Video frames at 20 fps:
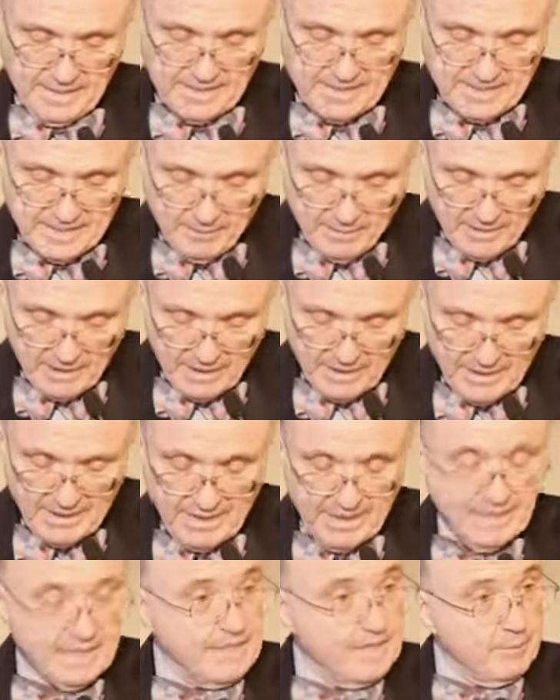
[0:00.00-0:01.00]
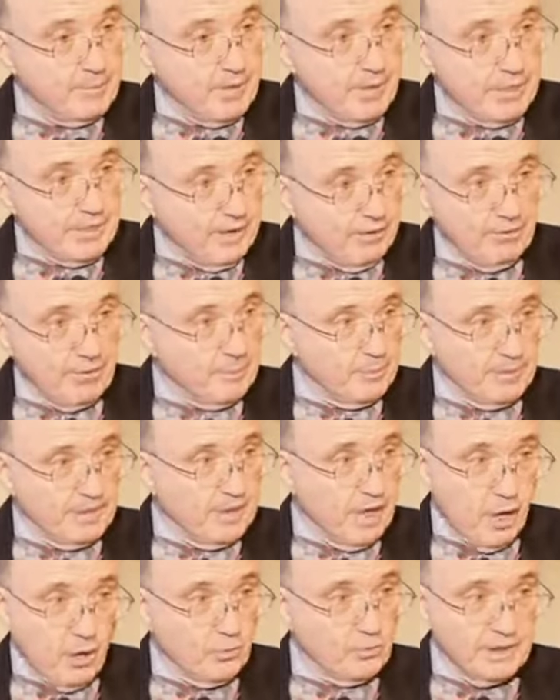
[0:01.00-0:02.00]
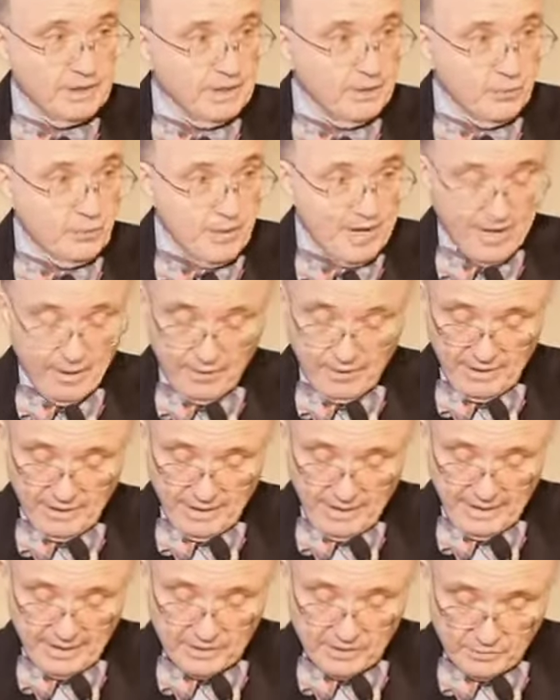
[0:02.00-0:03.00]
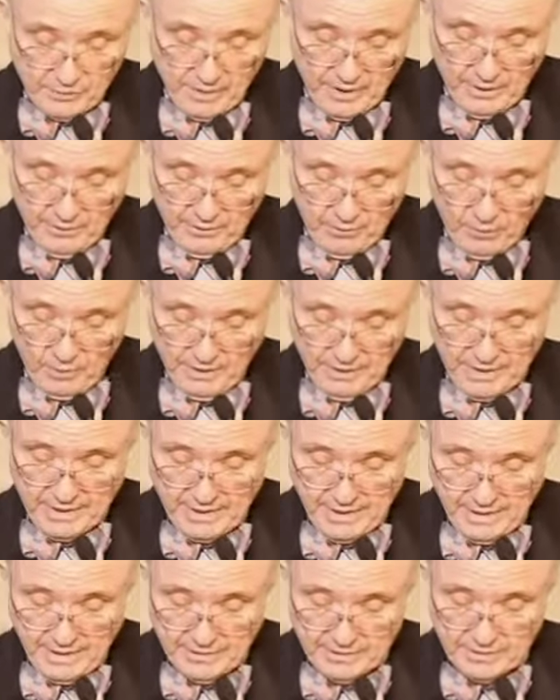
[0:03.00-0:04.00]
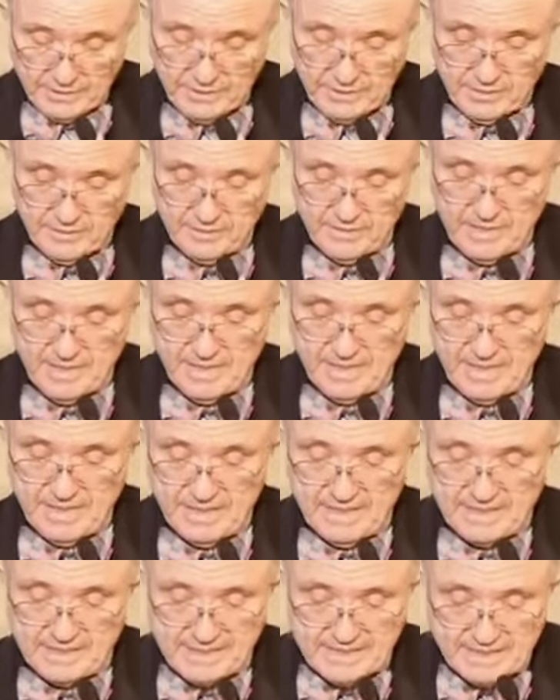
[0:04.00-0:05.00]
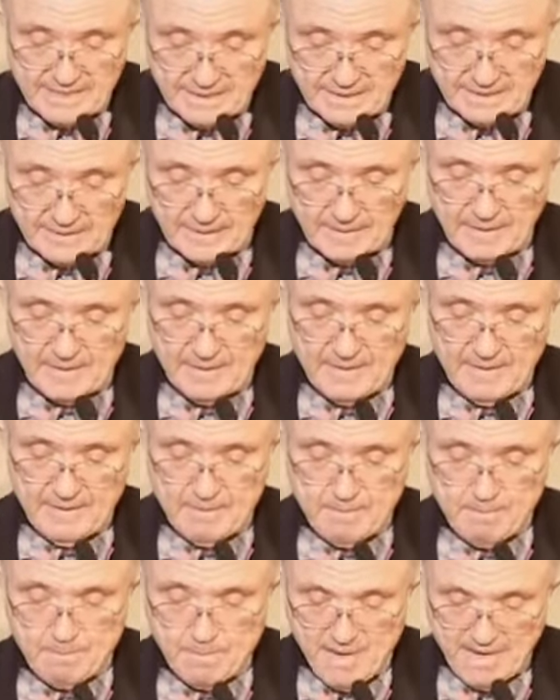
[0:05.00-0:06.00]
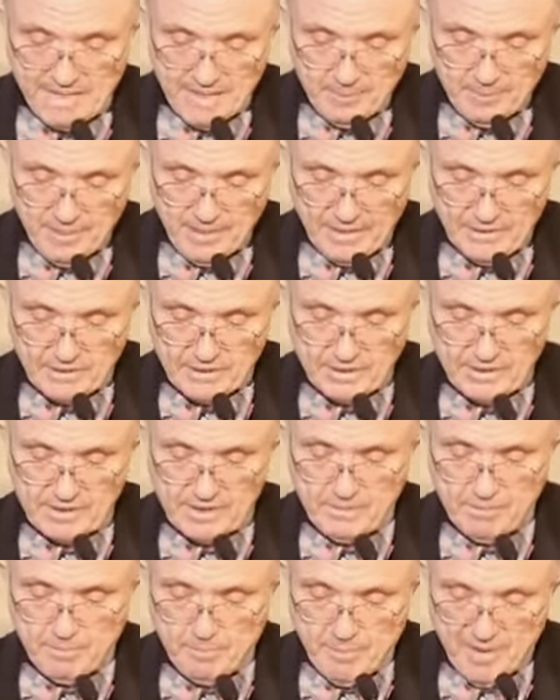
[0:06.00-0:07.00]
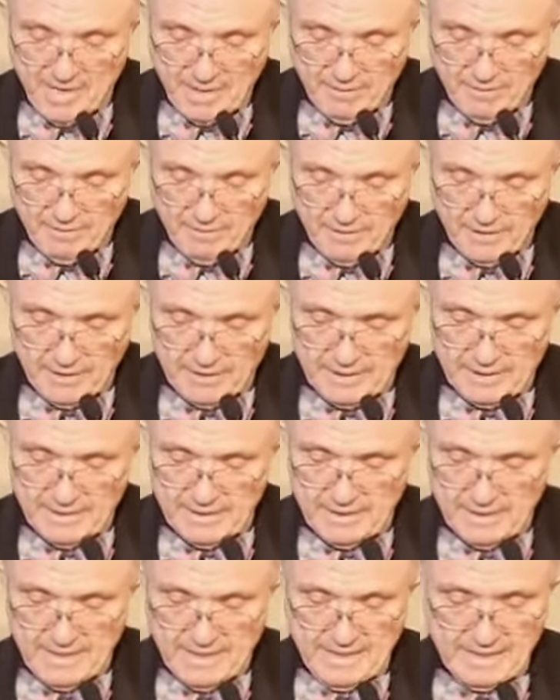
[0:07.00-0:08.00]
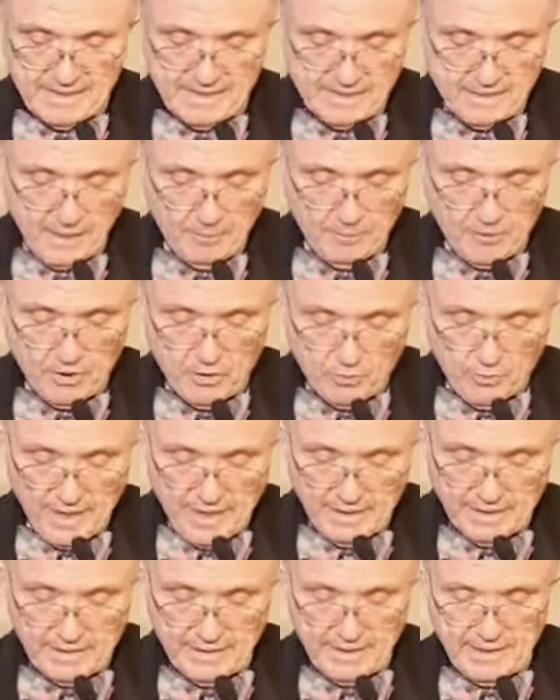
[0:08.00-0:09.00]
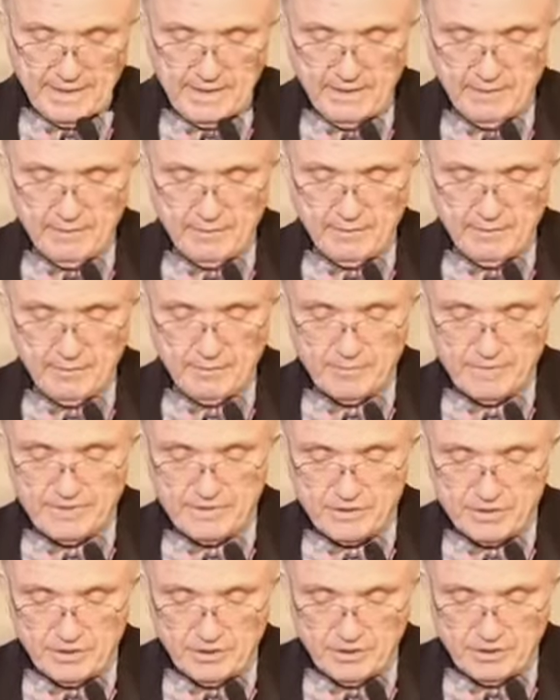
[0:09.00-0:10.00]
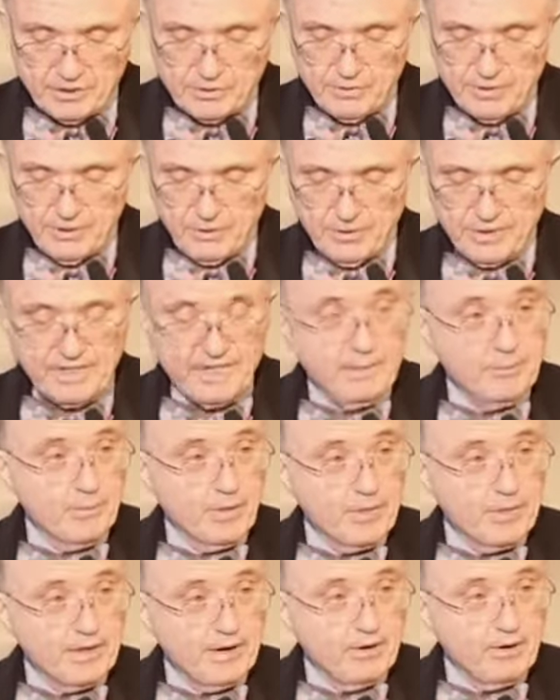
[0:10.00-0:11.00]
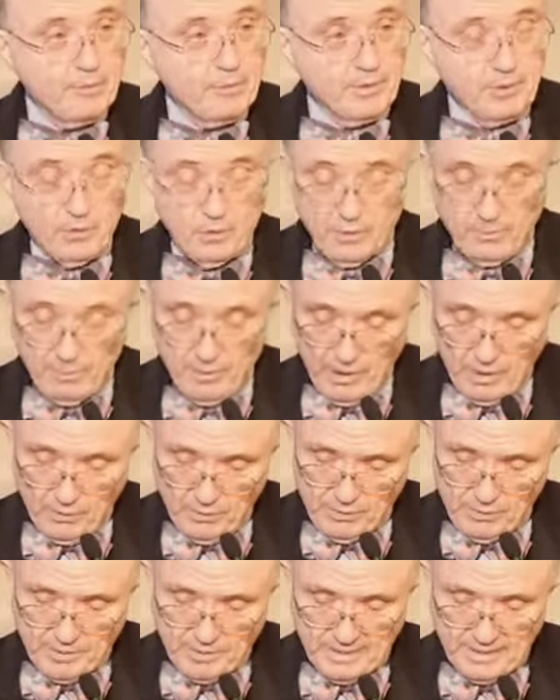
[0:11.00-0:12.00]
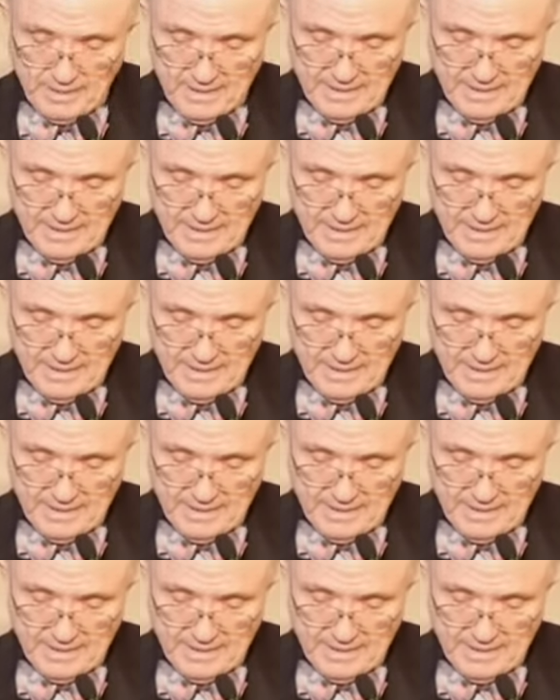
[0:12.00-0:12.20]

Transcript: Similarly, chemotherapy only rarely gets rid of all the cancer. Still, many patients benefit, some greatly, from surgery or chemotherapy or both,